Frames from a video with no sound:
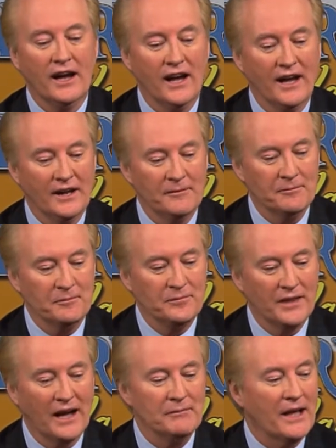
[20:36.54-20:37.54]
I'm
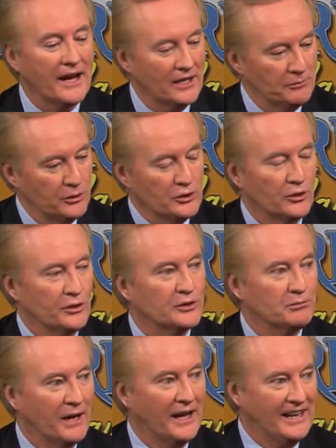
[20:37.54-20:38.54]
not going to put you on the
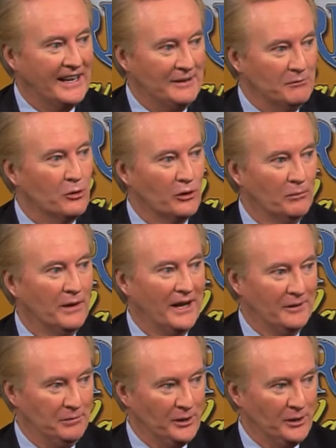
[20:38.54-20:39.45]
spot anymore about it,